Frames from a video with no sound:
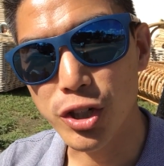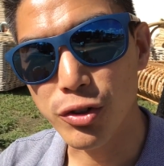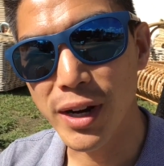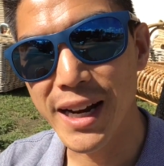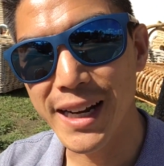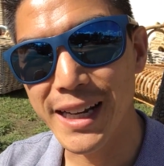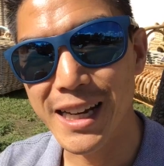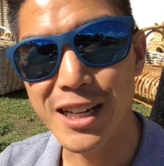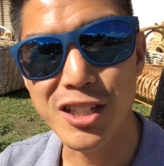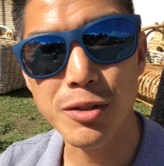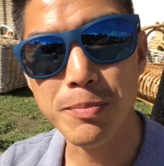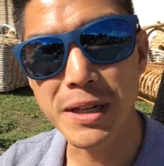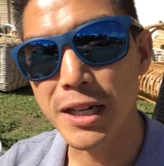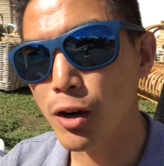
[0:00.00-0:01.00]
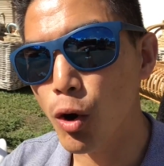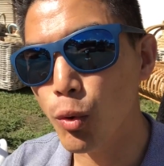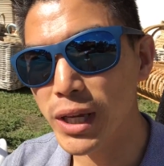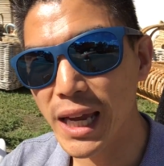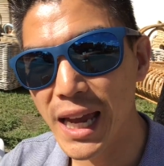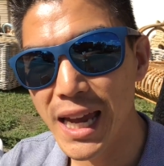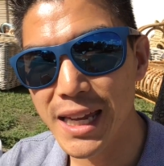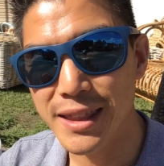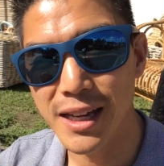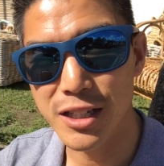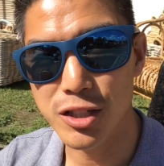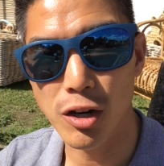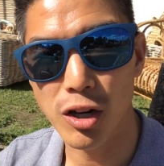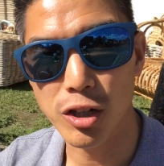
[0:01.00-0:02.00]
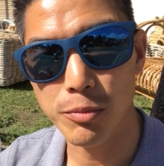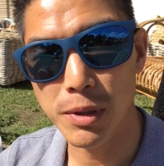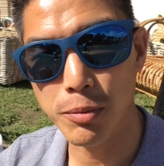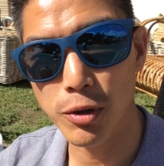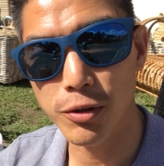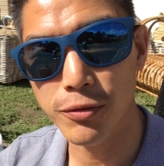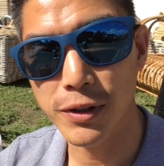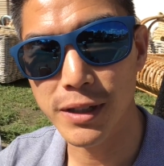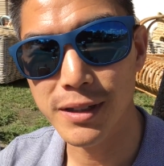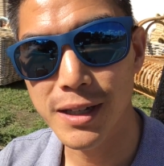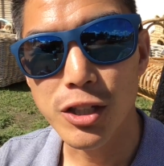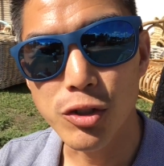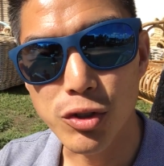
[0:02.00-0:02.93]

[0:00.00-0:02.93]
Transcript: creating it and just being okay that it's not going to be perfect,